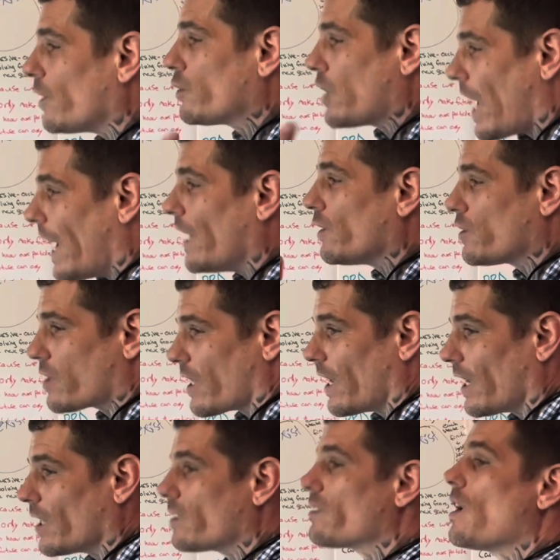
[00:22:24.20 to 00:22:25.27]
change
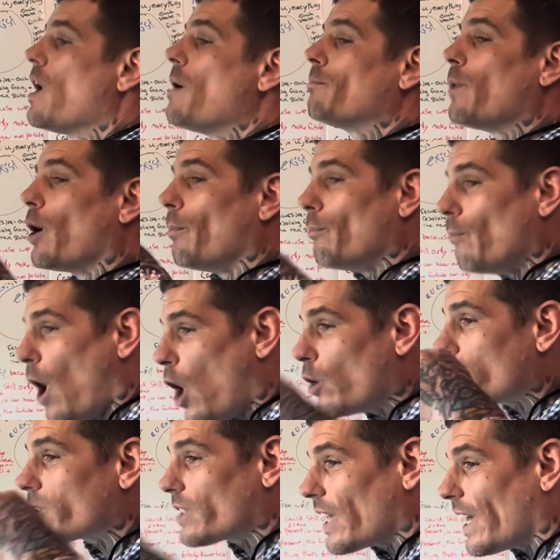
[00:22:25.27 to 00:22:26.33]
things, but
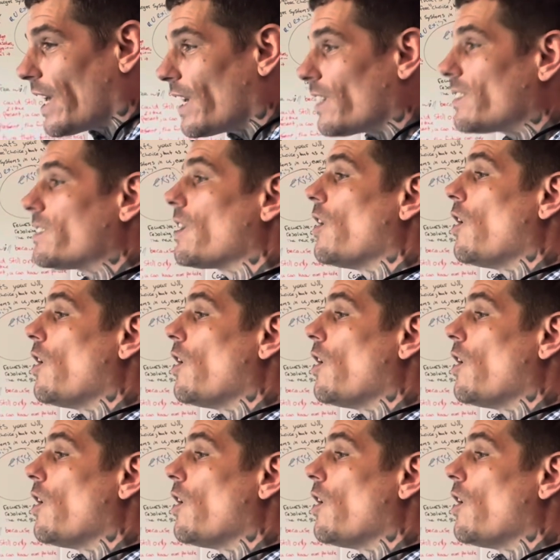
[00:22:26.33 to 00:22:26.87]
most things